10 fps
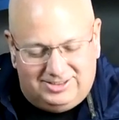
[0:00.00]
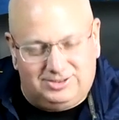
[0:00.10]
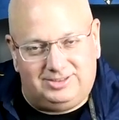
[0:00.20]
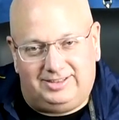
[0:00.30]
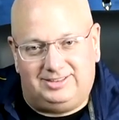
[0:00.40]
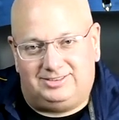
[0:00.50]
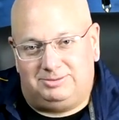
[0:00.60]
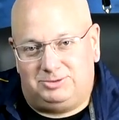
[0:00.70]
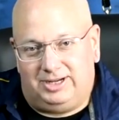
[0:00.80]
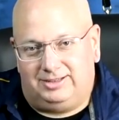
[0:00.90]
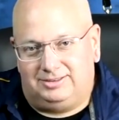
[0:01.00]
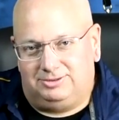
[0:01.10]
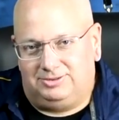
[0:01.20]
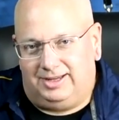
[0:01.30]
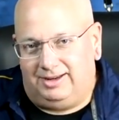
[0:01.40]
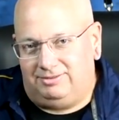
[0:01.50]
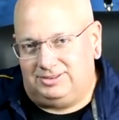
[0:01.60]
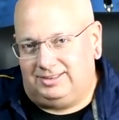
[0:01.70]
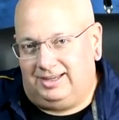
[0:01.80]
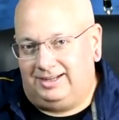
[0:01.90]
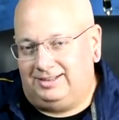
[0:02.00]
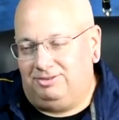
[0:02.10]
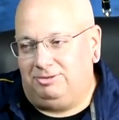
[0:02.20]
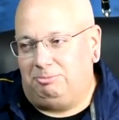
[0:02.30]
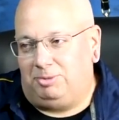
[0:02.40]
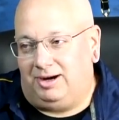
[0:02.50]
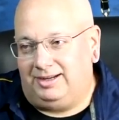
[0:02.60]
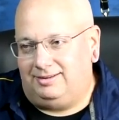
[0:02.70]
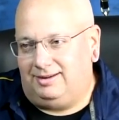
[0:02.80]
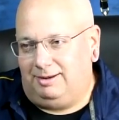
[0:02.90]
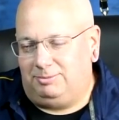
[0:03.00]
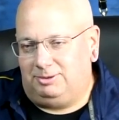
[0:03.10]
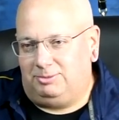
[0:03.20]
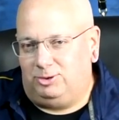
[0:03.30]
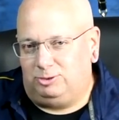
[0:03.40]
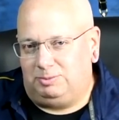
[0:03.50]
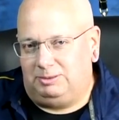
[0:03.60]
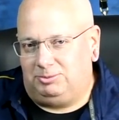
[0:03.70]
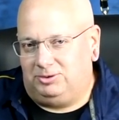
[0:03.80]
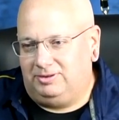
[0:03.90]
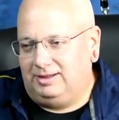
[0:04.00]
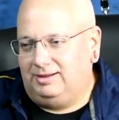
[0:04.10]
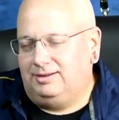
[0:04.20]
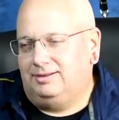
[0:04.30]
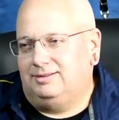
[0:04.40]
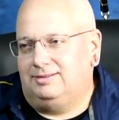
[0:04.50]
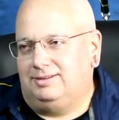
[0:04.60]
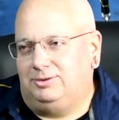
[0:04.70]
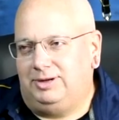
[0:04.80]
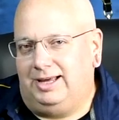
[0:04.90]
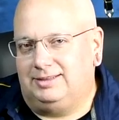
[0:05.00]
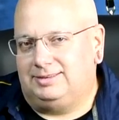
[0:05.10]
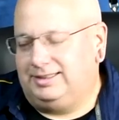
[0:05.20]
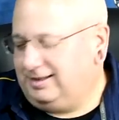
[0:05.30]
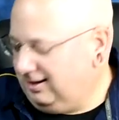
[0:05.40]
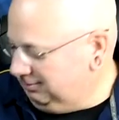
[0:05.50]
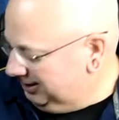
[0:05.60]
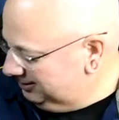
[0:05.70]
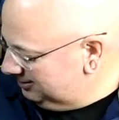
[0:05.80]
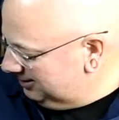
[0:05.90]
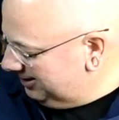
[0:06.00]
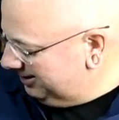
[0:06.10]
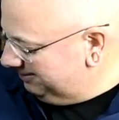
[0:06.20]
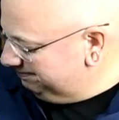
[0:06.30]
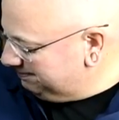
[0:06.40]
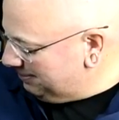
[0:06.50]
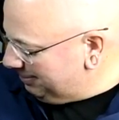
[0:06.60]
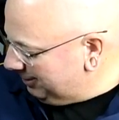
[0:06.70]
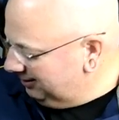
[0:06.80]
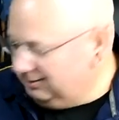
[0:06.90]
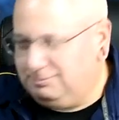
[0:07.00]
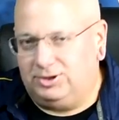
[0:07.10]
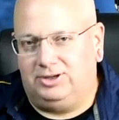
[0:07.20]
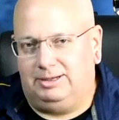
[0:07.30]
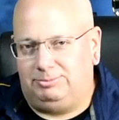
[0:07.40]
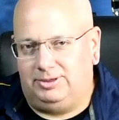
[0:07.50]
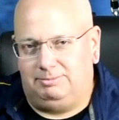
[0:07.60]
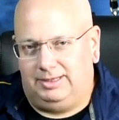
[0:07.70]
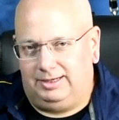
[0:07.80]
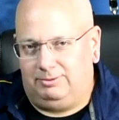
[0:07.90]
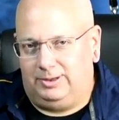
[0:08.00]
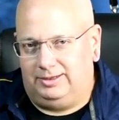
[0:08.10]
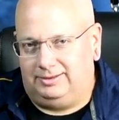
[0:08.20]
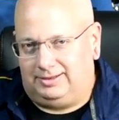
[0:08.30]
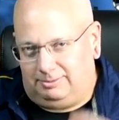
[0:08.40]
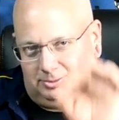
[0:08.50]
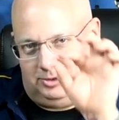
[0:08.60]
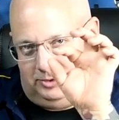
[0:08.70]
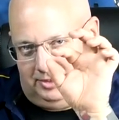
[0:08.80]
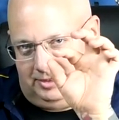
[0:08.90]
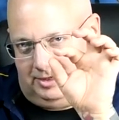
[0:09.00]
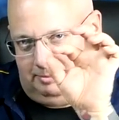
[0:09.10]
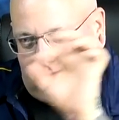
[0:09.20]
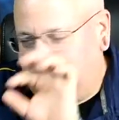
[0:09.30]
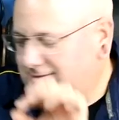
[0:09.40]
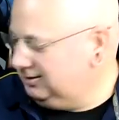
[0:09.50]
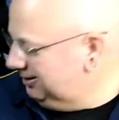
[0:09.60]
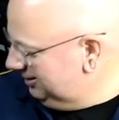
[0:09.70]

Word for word: So it is subjective. I obviously got a different body type than most people. No nasty comments. Um, but you're going to put them anyway down below in the comments.